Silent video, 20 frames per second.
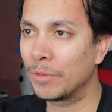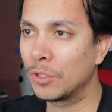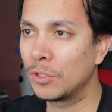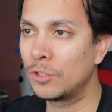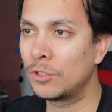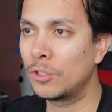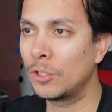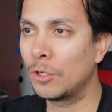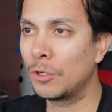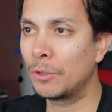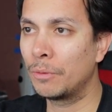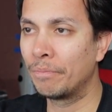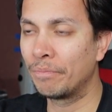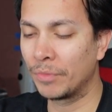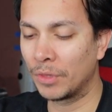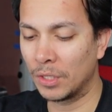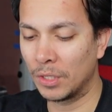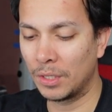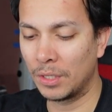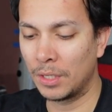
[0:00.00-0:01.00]
So
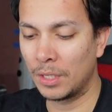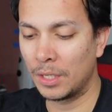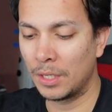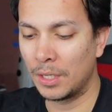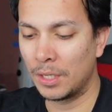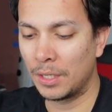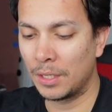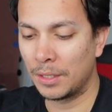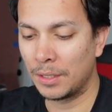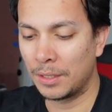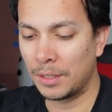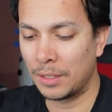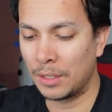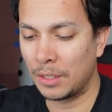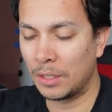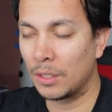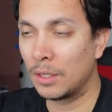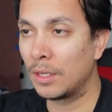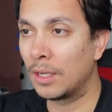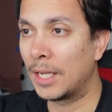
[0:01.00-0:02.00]

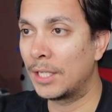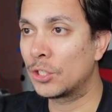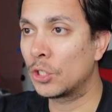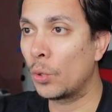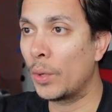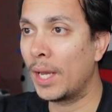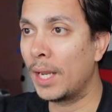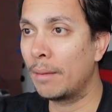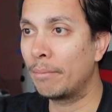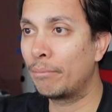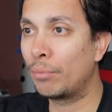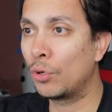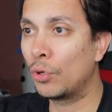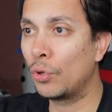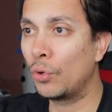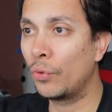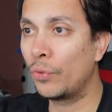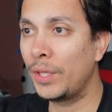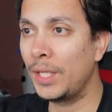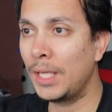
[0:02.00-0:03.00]
let's go ahead and
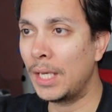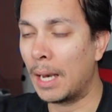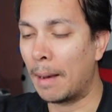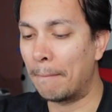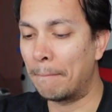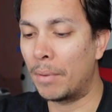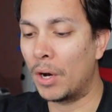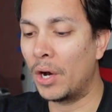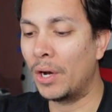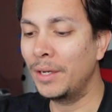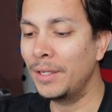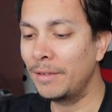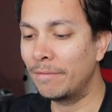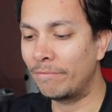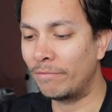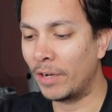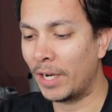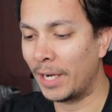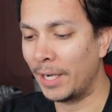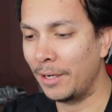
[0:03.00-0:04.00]
pull the
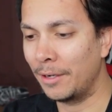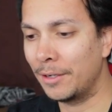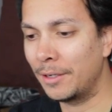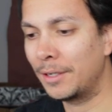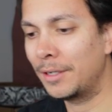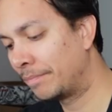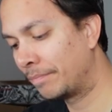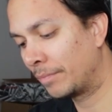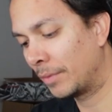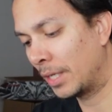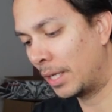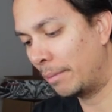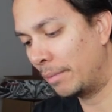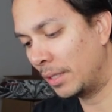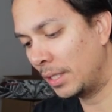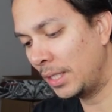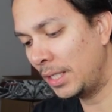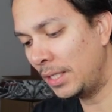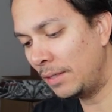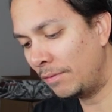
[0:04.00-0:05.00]
Bonfire. I
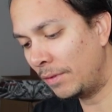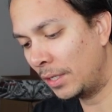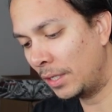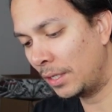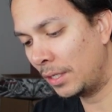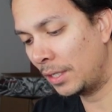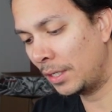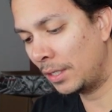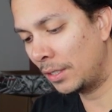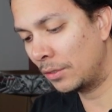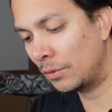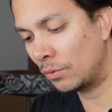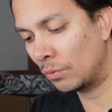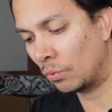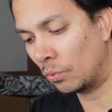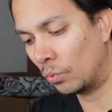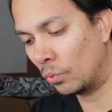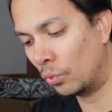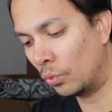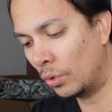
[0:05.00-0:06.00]
believe is
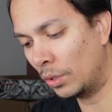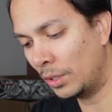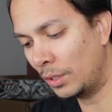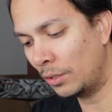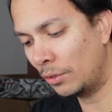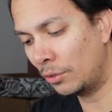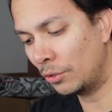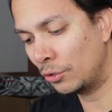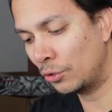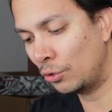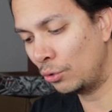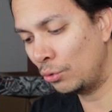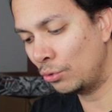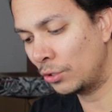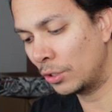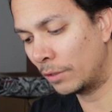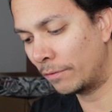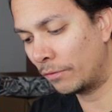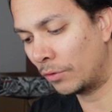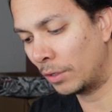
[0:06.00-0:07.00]
one or two
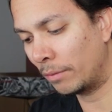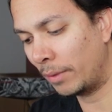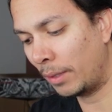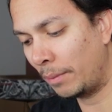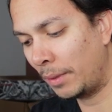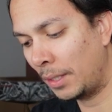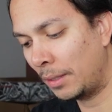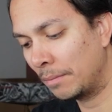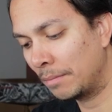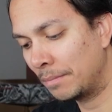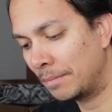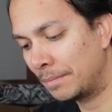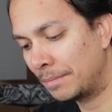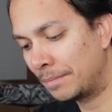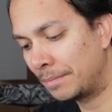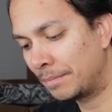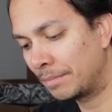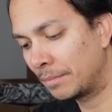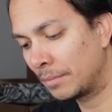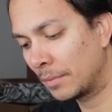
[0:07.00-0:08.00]
to the front maybe.
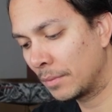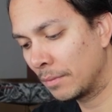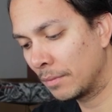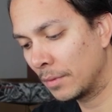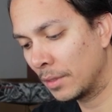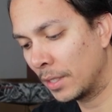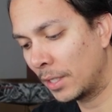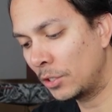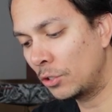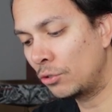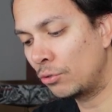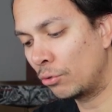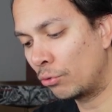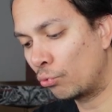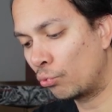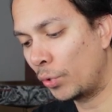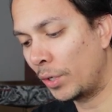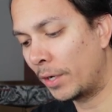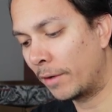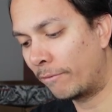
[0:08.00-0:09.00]
Let's just do
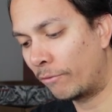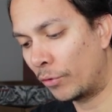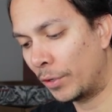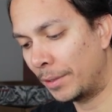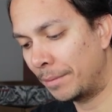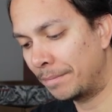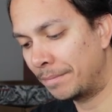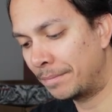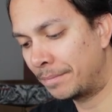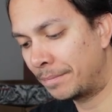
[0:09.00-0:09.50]
three to the front.